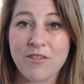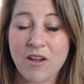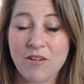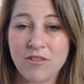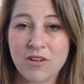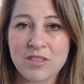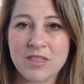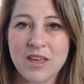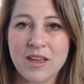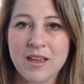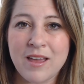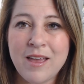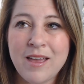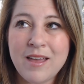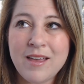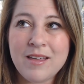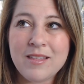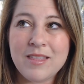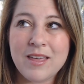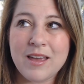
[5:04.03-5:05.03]
everything.
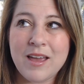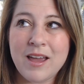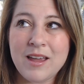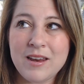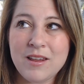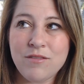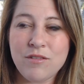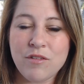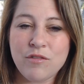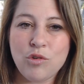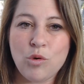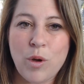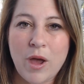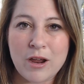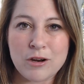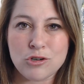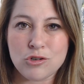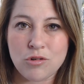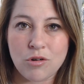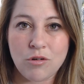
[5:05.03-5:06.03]
They kind of give you
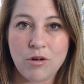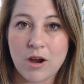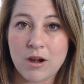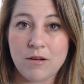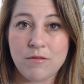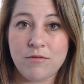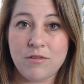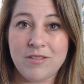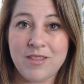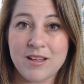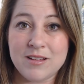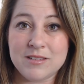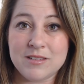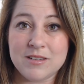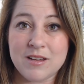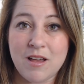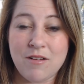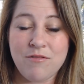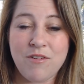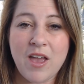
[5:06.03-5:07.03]
extra credit for that
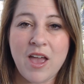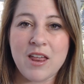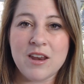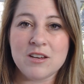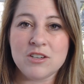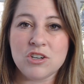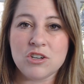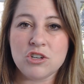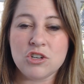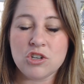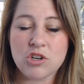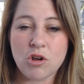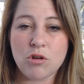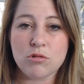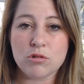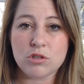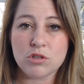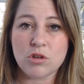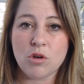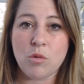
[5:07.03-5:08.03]
stuff, and it just
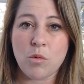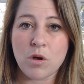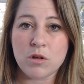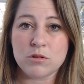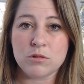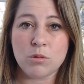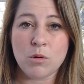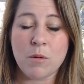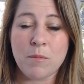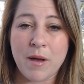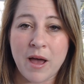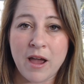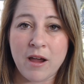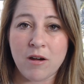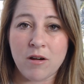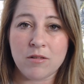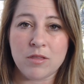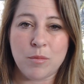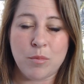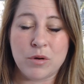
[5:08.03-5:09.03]
shows so well to a
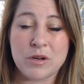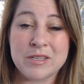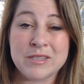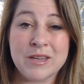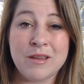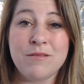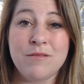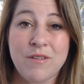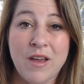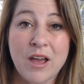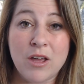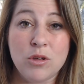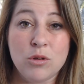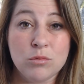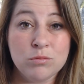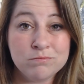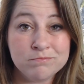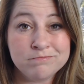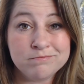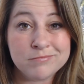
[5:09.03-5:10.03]
buyer. The perceived
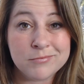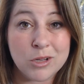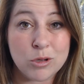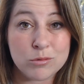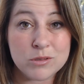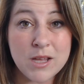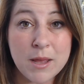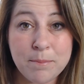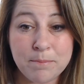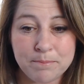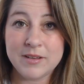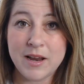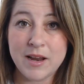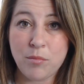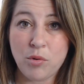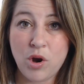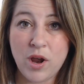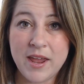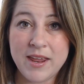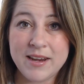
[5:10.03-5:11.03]
value goes up.
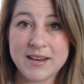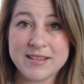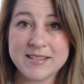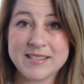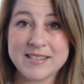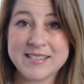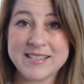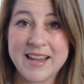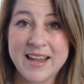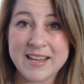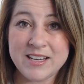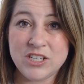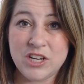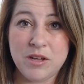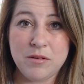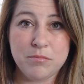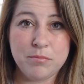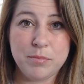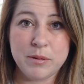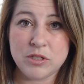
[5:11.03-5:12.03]
Number 8 is
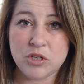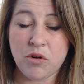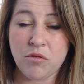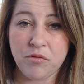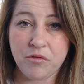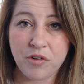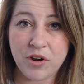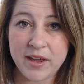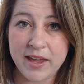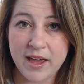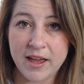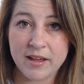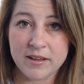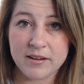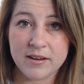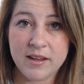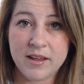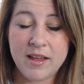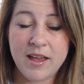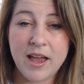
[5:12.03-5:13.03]
staging, but don't freak
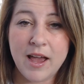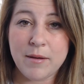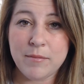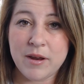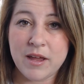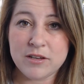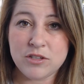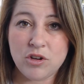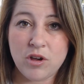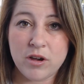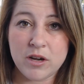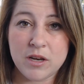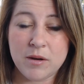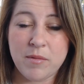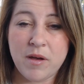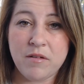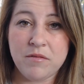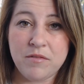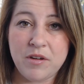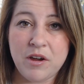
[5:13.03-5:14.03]
out. I'm not talking
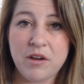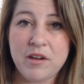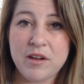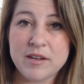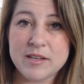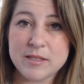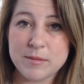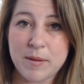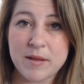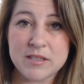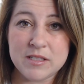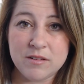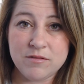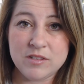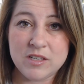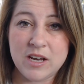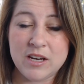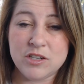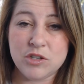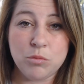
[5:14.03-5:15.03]
about very expensive
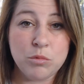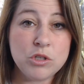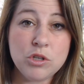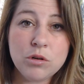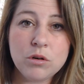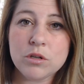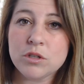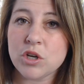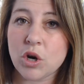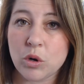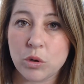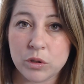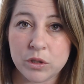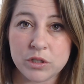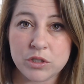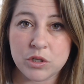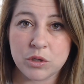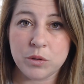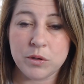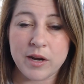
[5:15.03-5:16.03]
staging, which you could
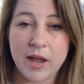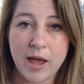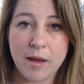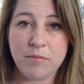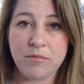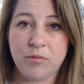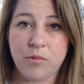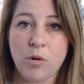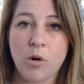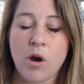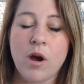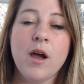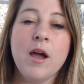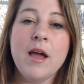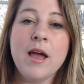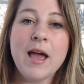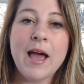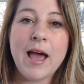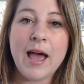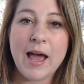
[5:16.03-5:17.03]
totally do and opt for.
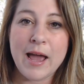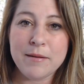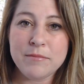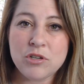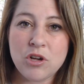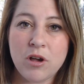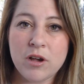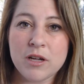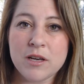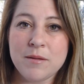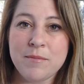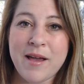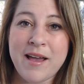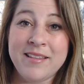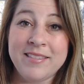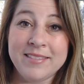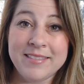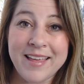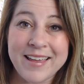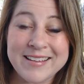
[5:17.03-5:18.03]
I'm talking
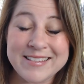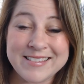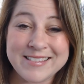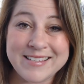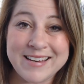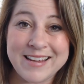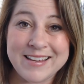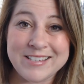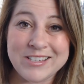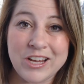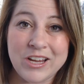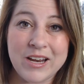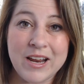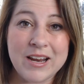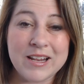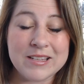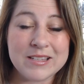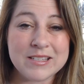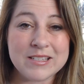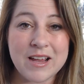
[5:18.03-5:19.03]
about light staging,
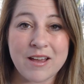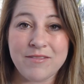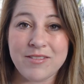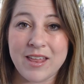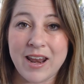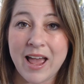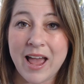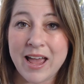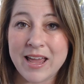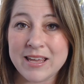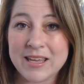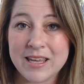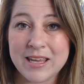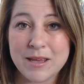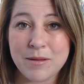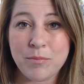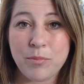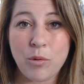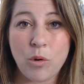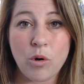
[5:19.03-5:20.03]
and it's stuff that I
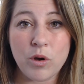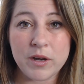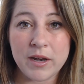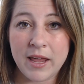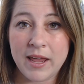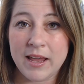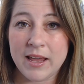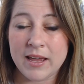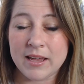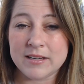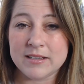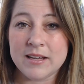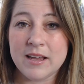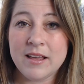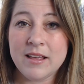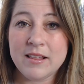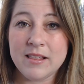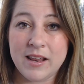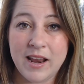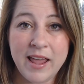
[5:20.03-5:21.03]
keep on hand
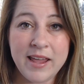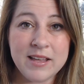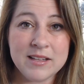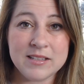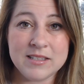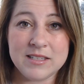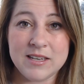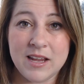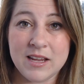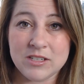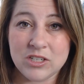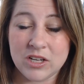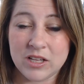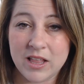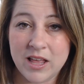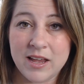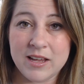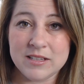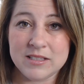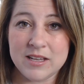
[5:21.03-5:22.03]
that I can stage a
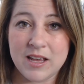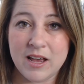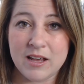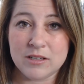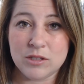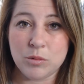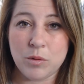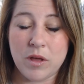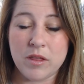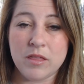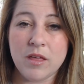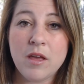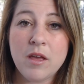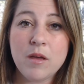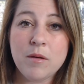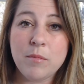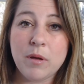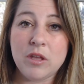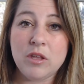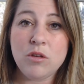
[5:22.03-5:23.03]
client's house with,
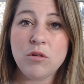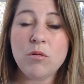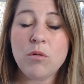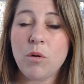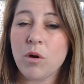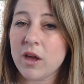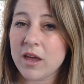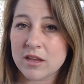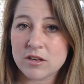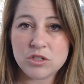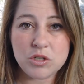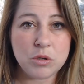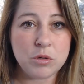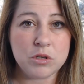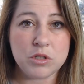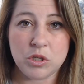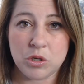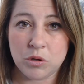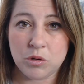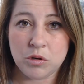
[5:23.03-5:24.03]
but you can do
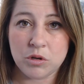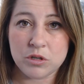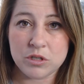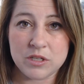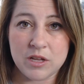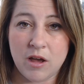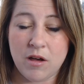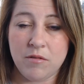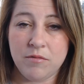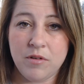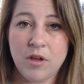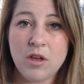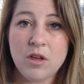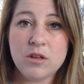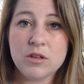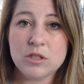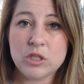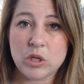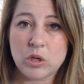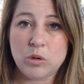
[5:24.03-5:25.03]
it too yourself.
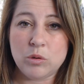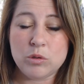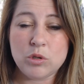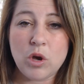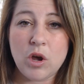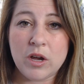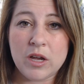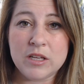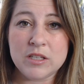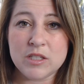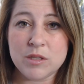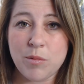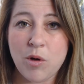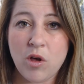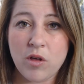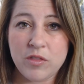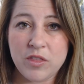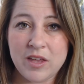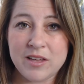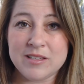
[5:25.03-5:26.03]
So talking
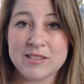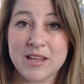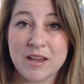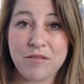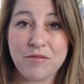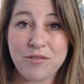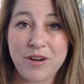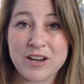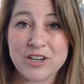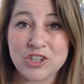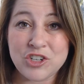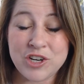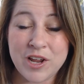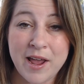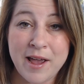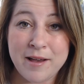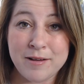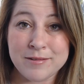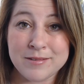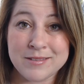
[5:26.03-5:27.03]
small things like fresh
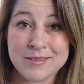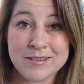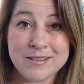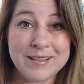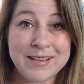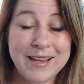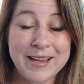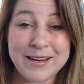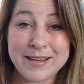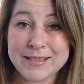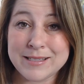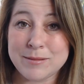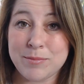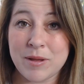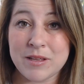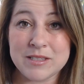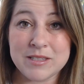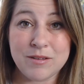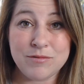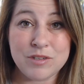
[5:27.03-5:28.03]
towels,
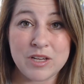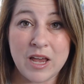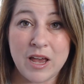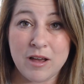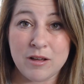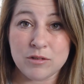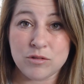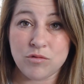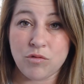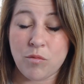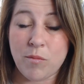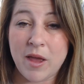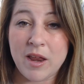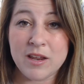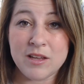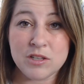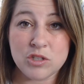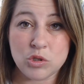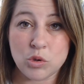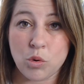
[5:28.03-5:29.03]
inexpensive towels from
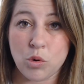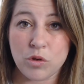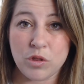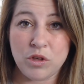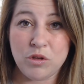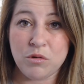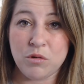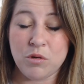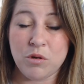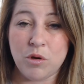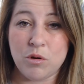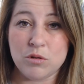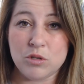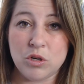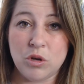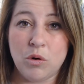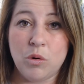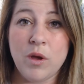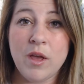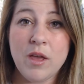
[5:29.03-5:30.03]
any store that you can go
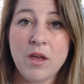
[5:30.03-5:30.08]
to.